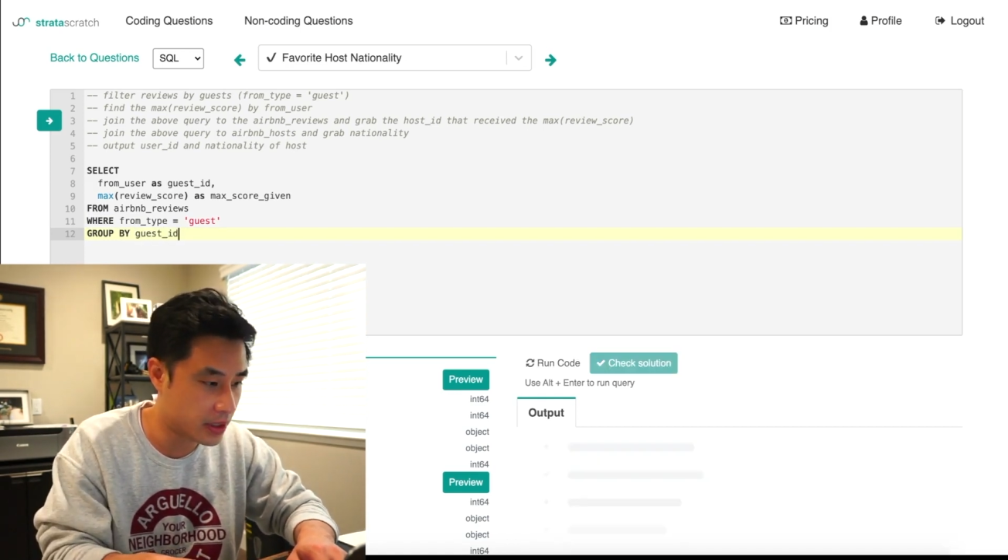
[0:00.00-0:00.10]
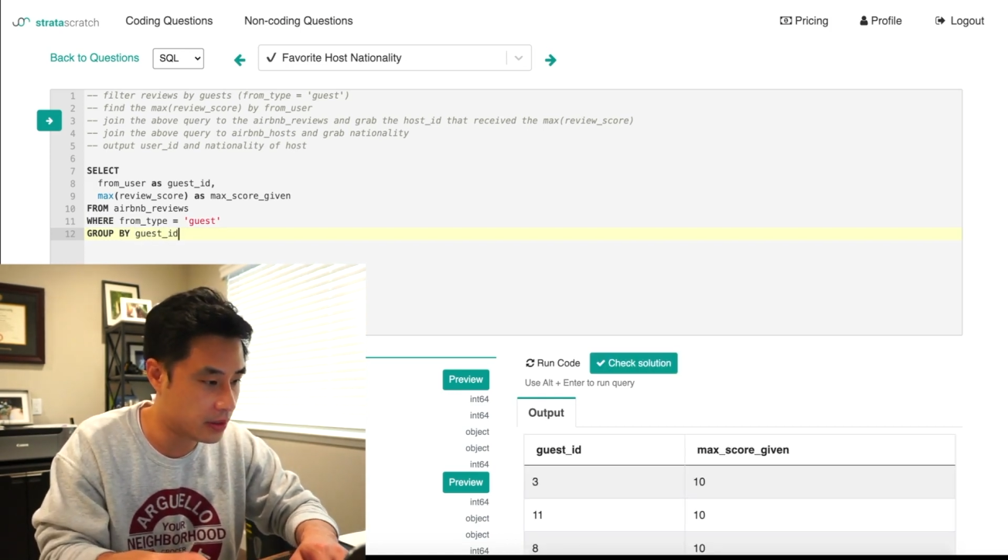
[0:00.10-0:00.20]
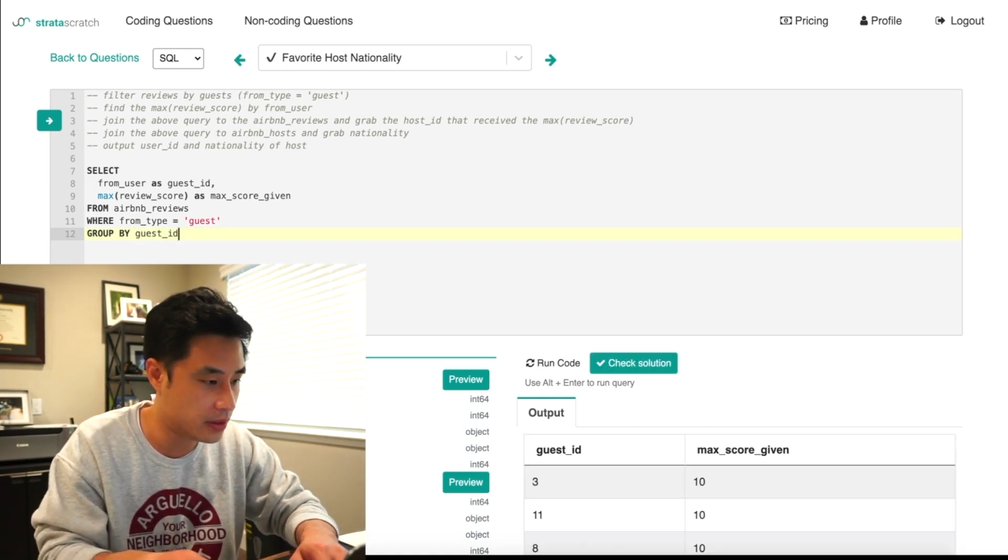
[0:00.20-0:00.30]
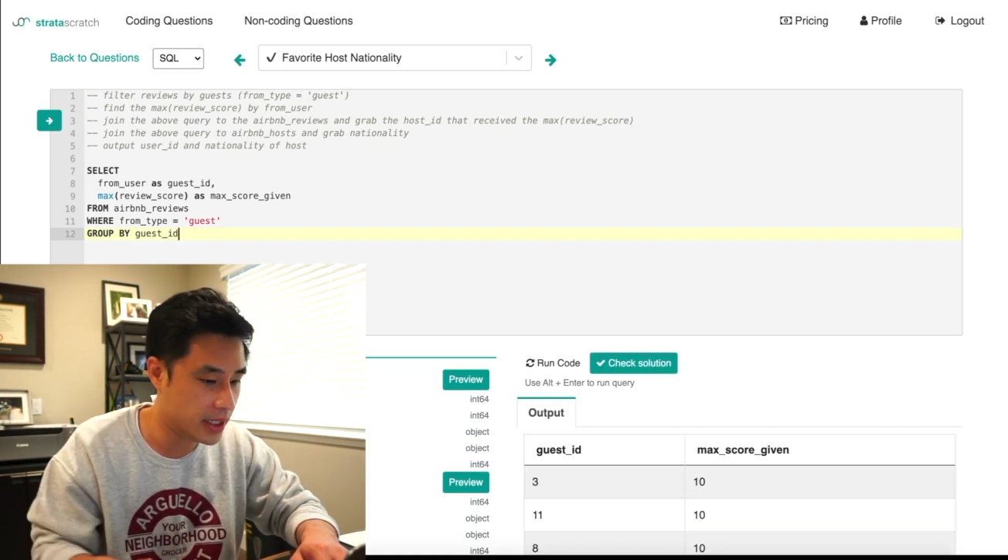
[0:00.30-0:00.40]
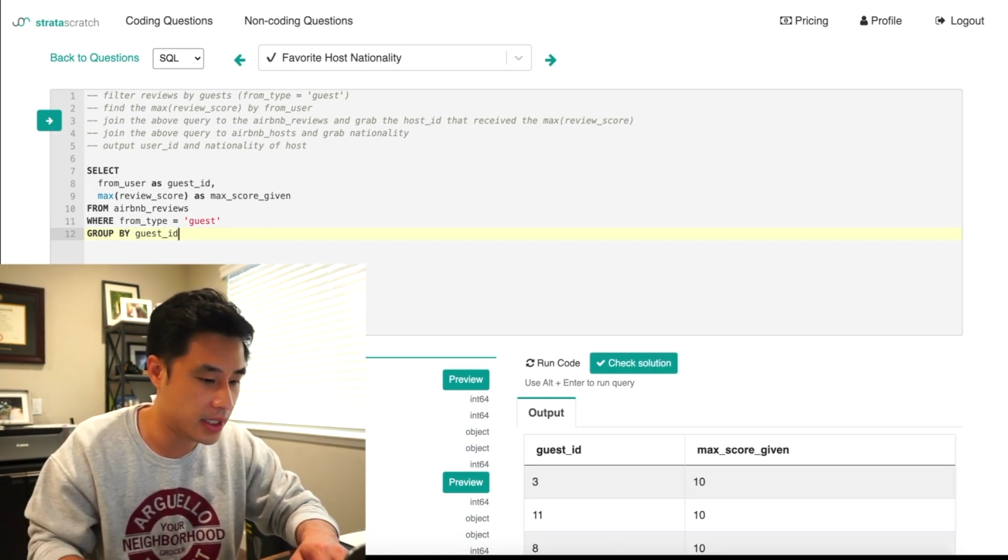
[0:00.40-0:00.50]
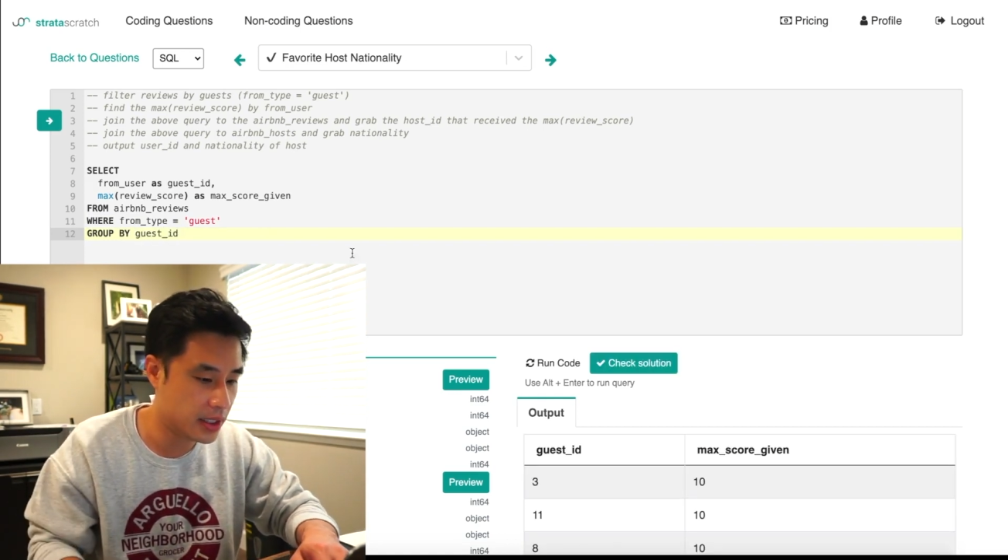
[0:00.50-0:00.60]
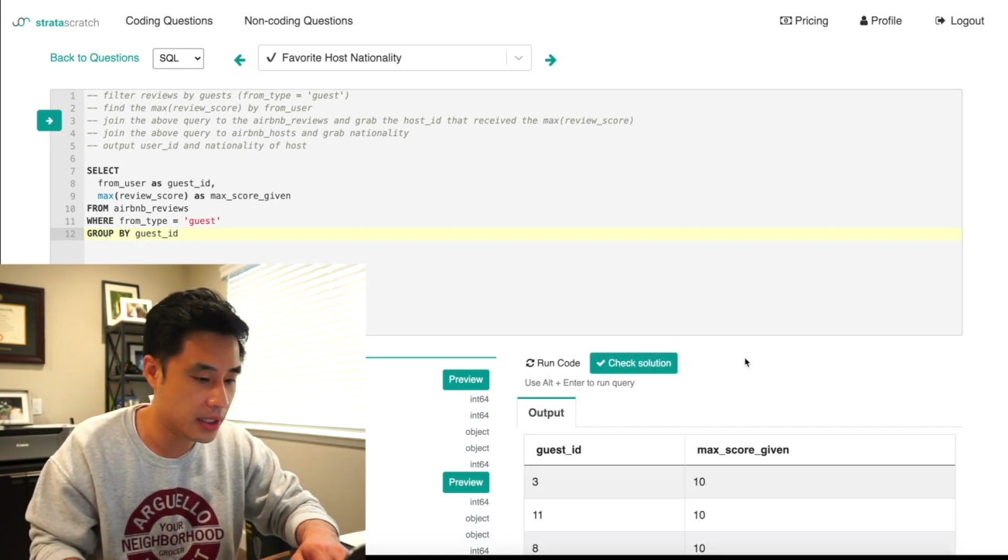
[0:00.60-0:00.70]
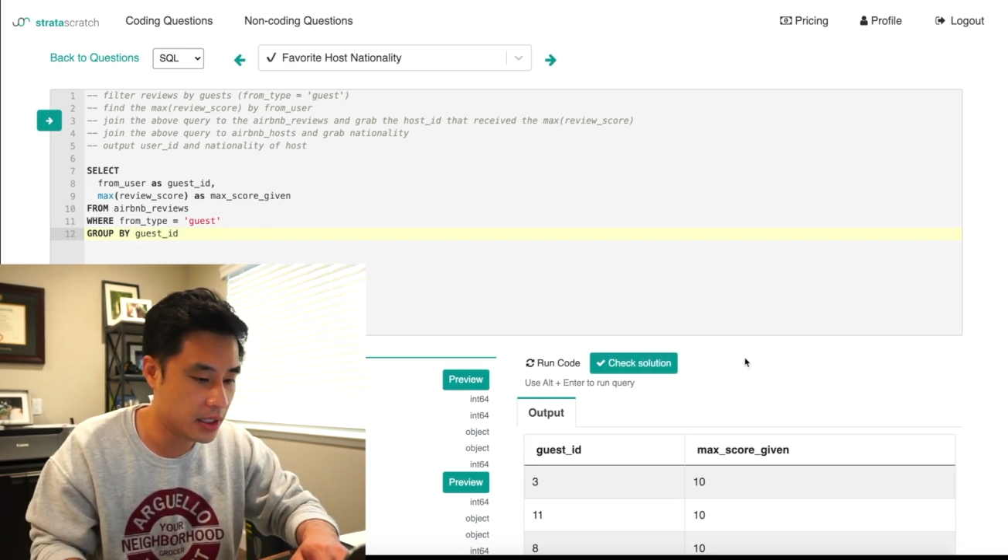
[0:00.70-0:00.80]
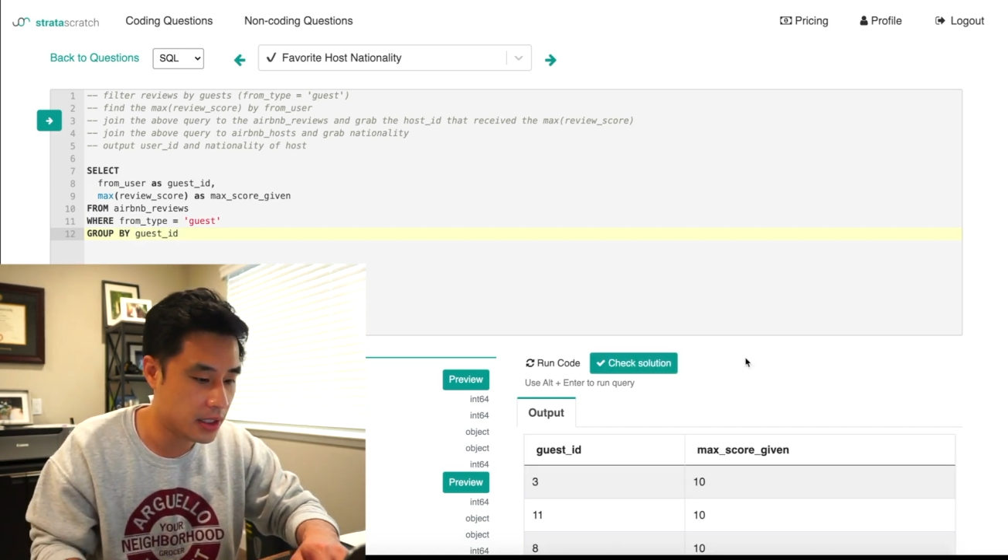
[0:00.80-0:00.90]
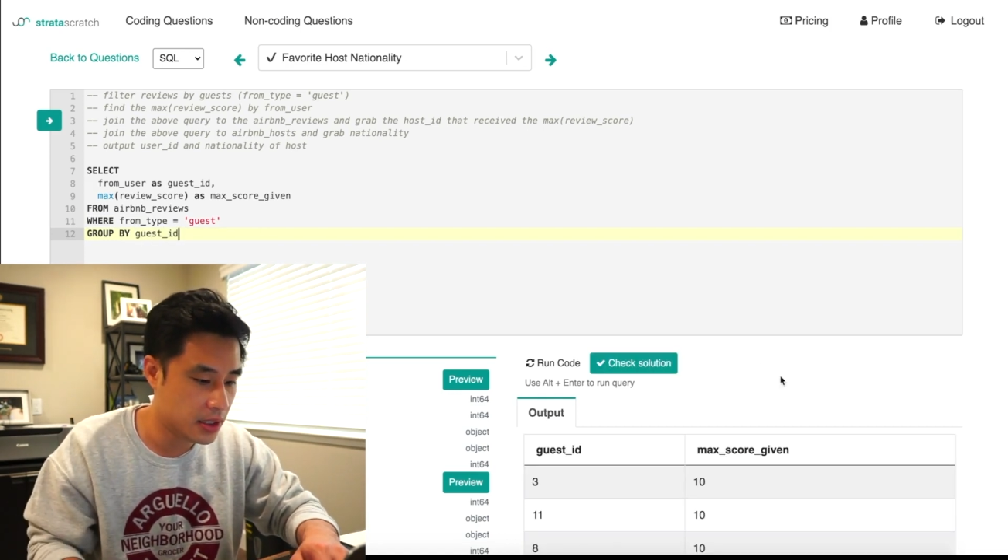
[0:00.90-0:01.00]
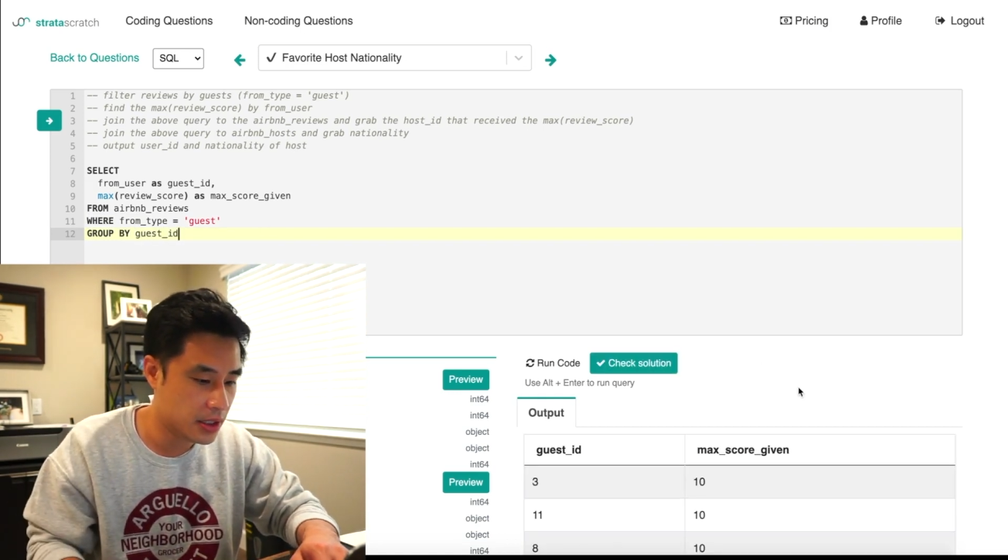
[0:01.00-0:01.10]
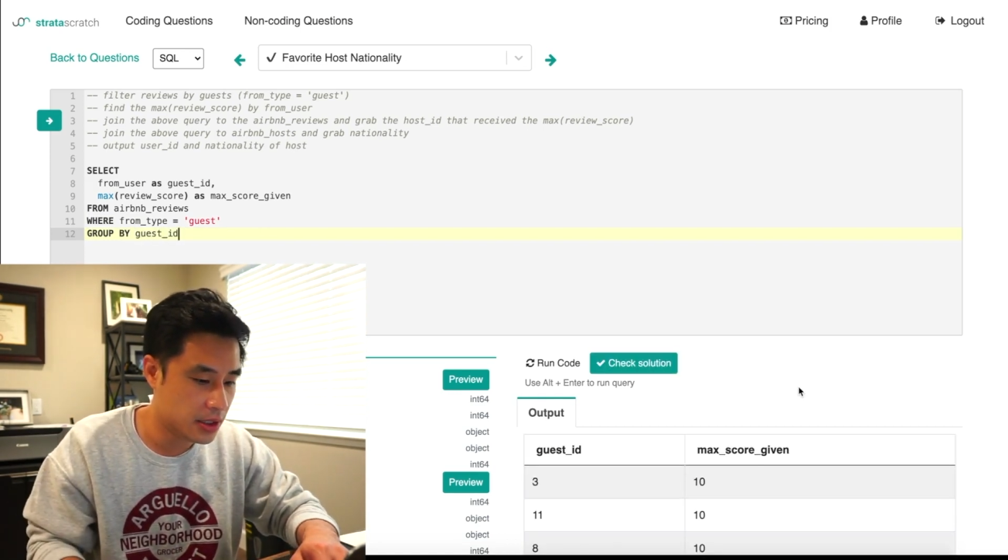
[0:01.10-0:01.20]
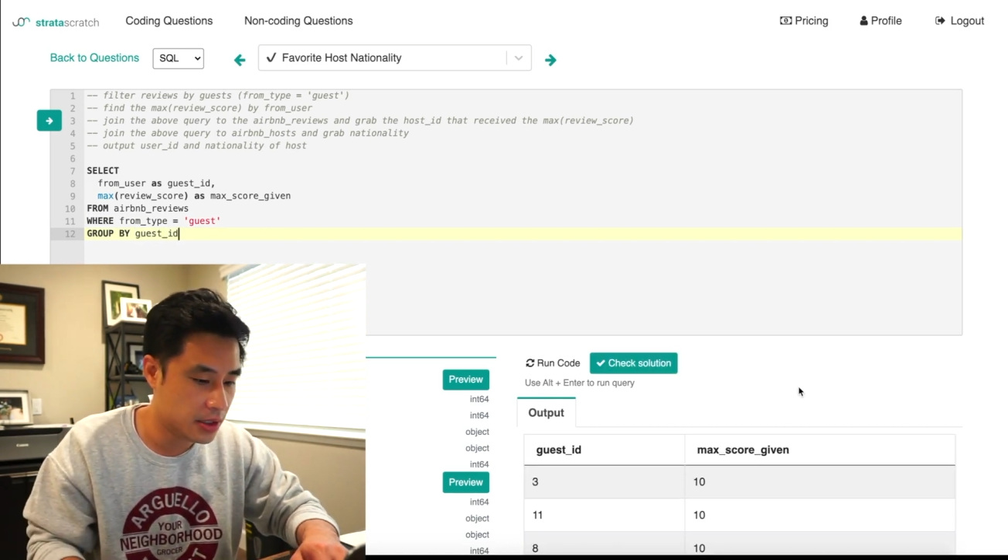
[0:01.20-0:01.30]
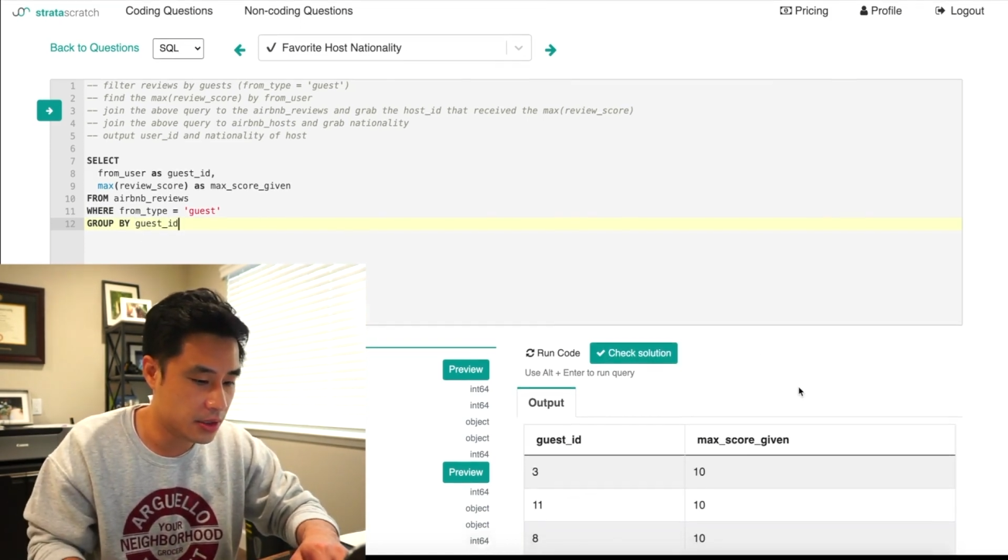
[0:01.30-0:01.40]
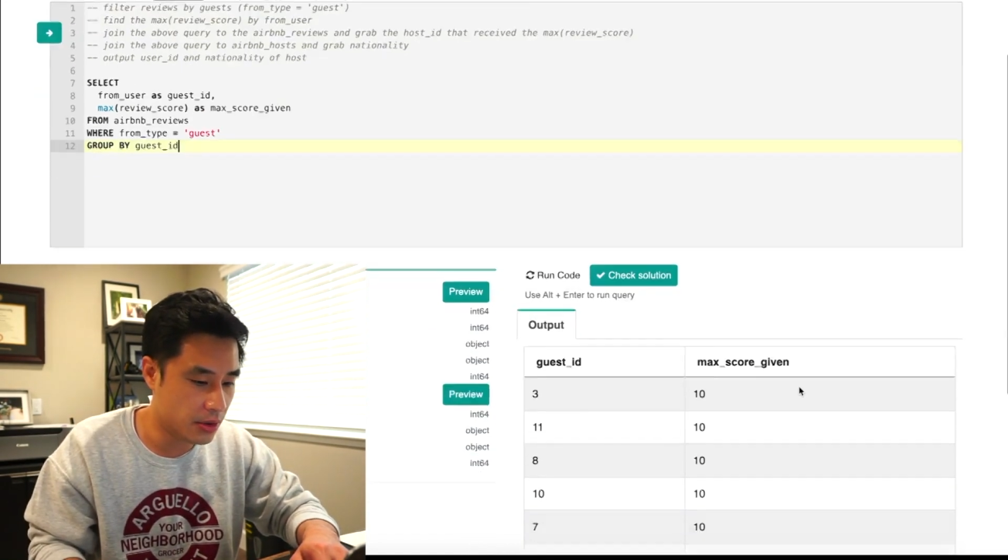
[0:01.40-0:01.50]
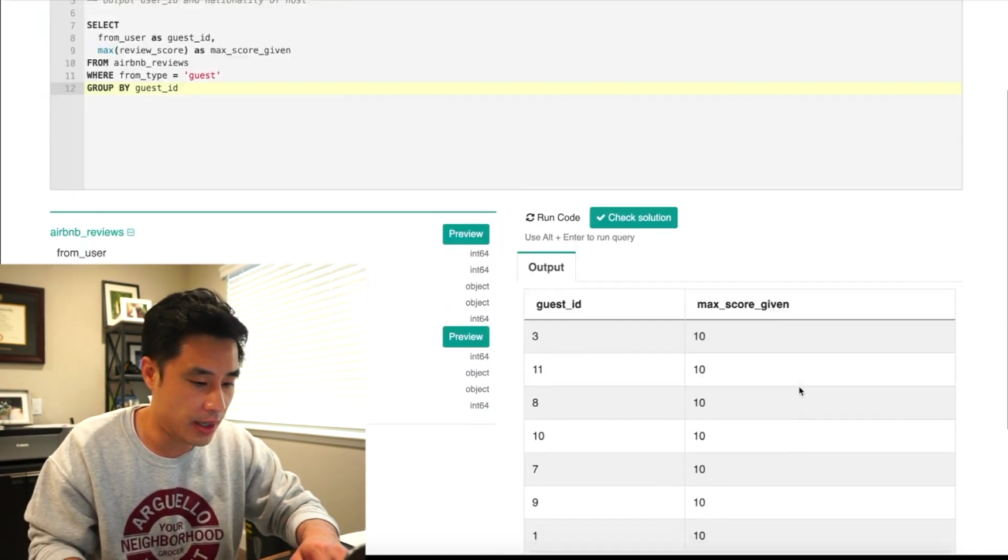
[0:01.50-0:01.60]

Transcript: All right. So